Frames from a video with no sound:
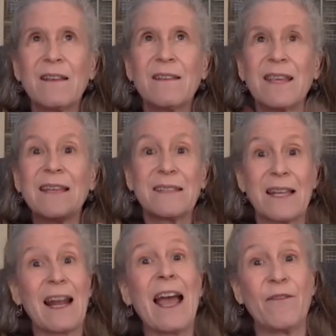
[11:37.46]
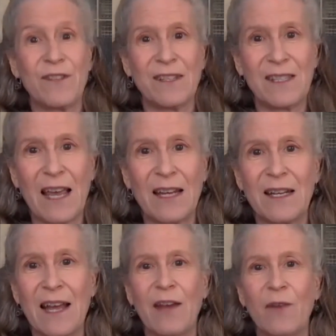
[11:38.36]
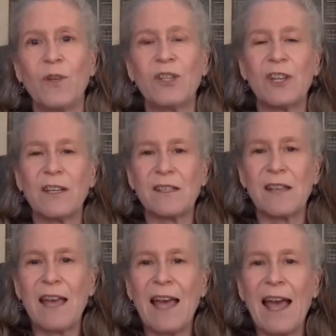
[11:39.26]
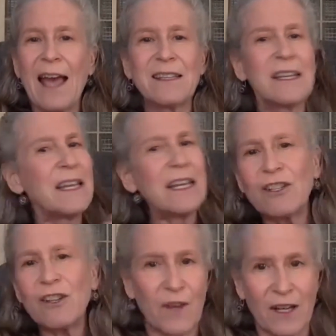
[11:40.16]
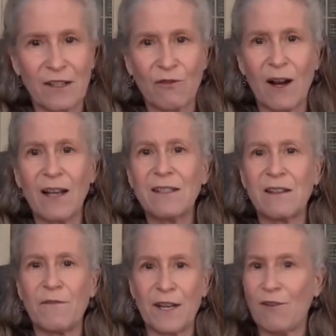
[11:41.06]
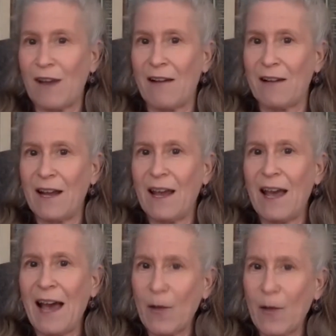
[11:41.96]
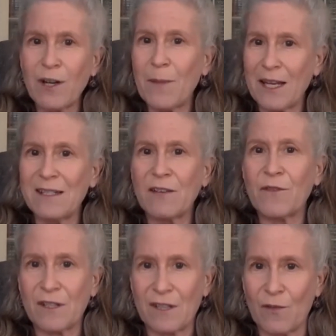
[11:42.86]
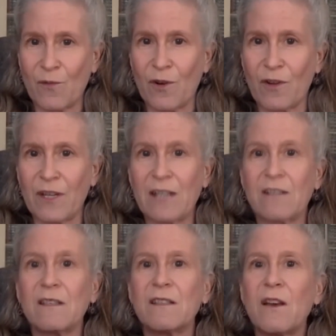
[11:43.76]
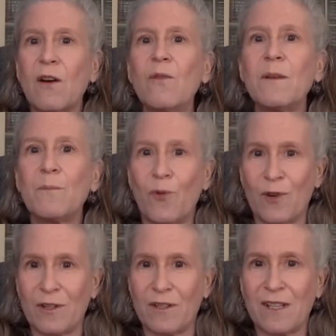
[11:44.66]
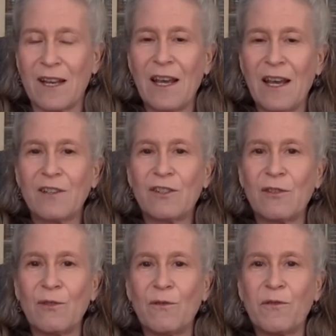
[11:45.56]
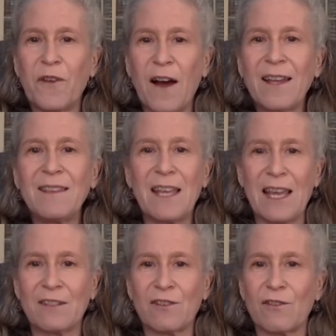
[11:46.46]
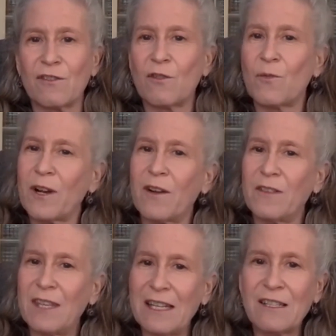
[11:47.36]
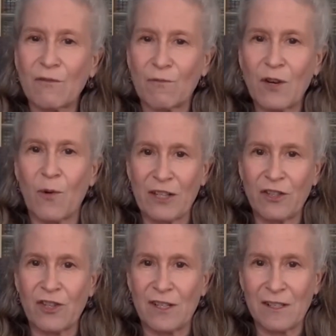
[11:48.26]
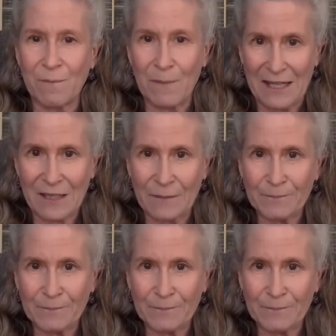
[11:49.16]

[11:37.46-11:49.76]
things that I have to say today, which is, as each of us tries to figure out how we're going to make a difference in the world, it's so important to find the answer to where these 3 questions meet.